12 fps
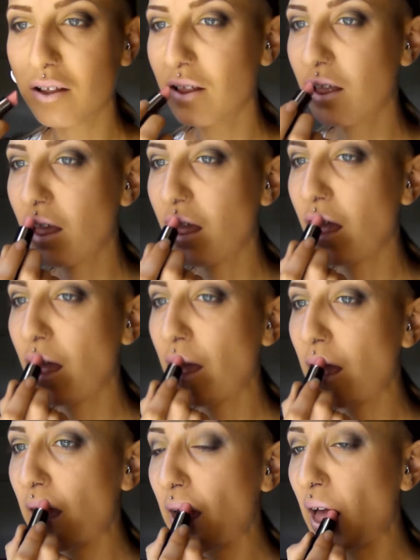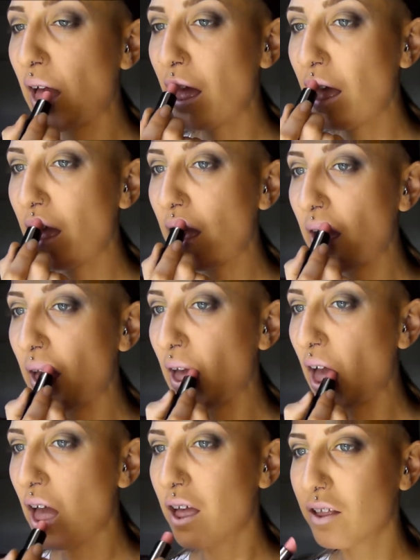but it's
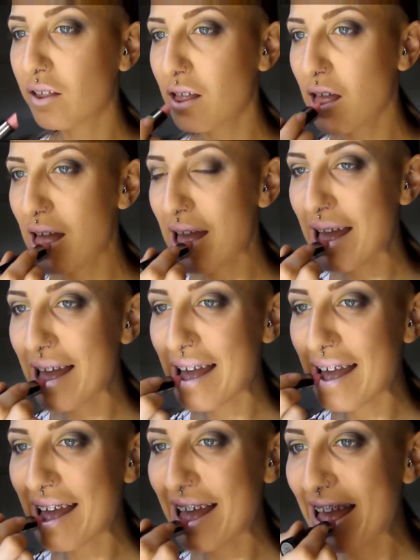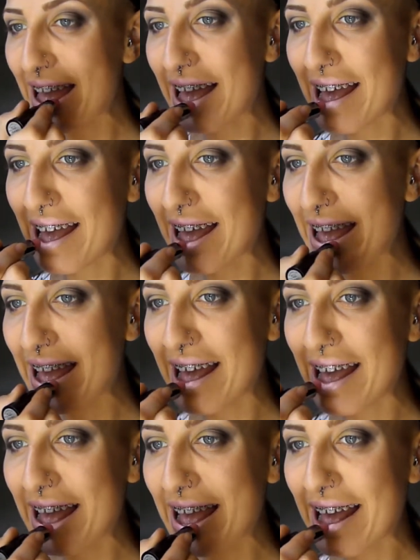not so easy to
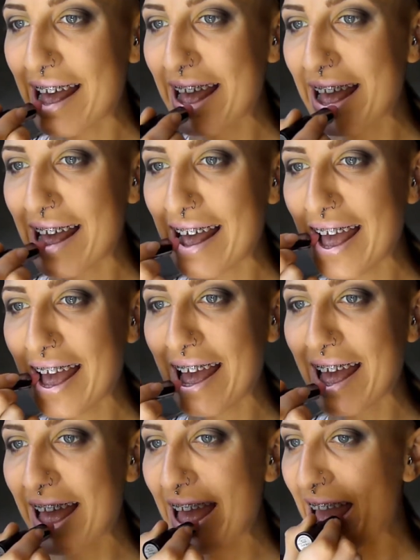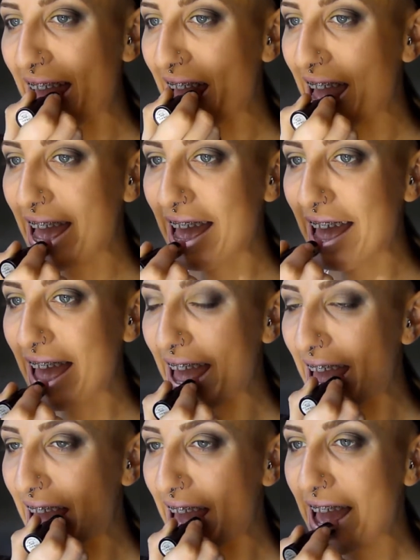put on, honestly.
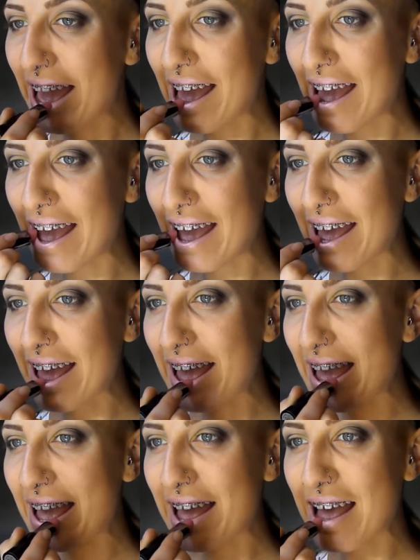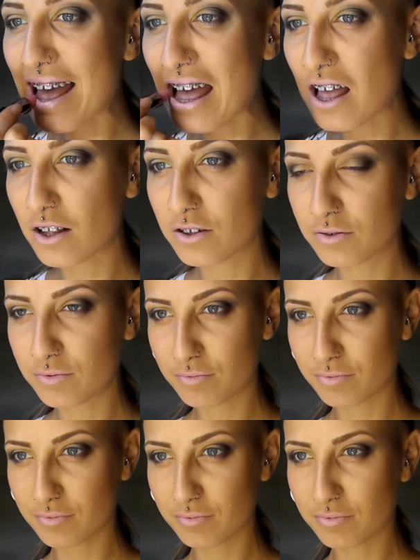So that's how it looks. It's a bit
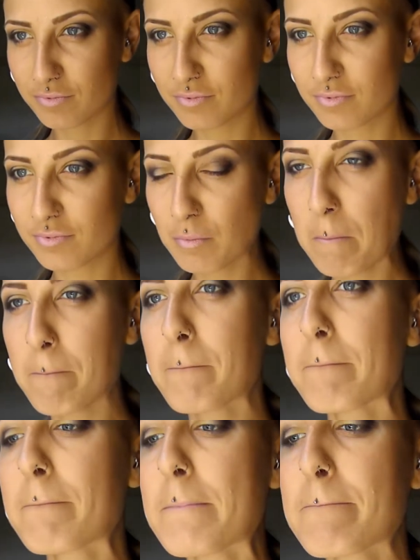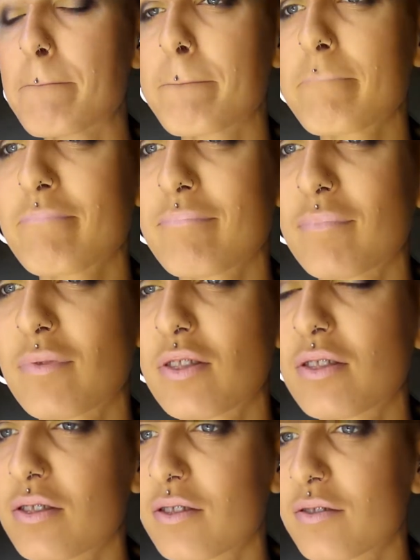too much, so I'll just
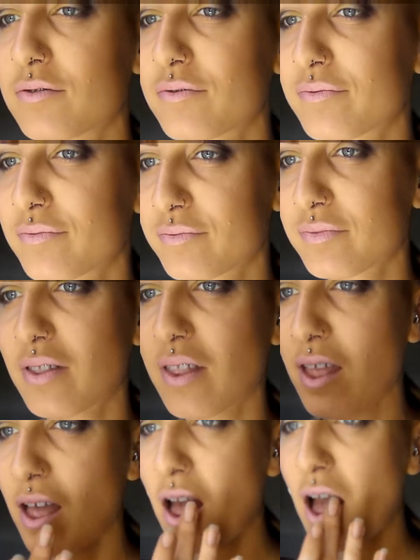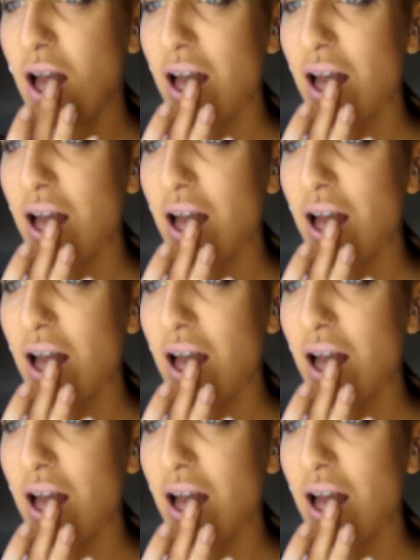take like